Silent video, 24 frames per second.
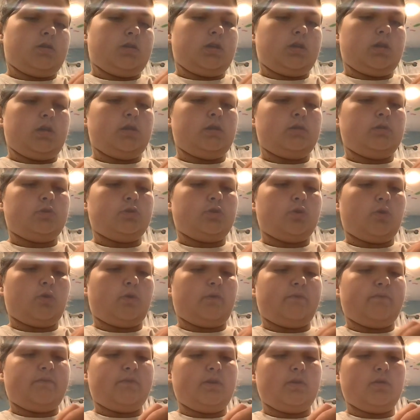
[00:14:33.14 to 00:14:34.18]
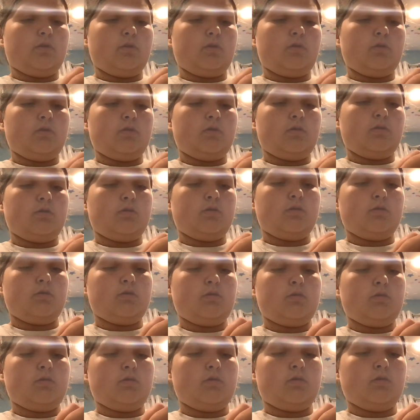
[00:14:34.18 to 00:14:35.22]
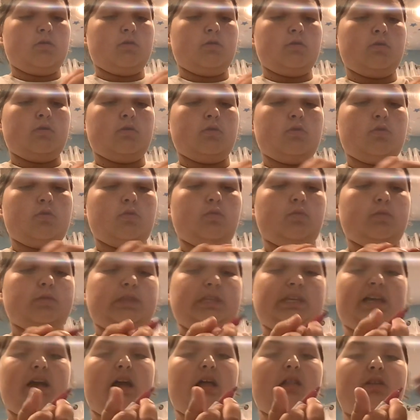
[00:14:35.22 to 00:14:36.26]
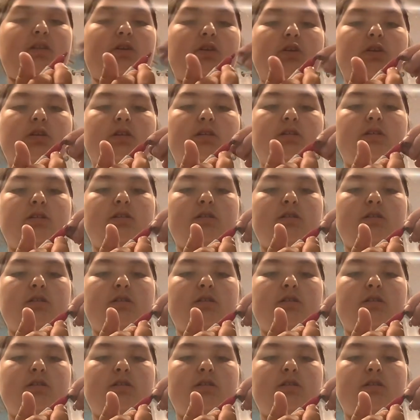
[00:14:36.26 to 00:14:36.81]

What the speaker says: interfere with the color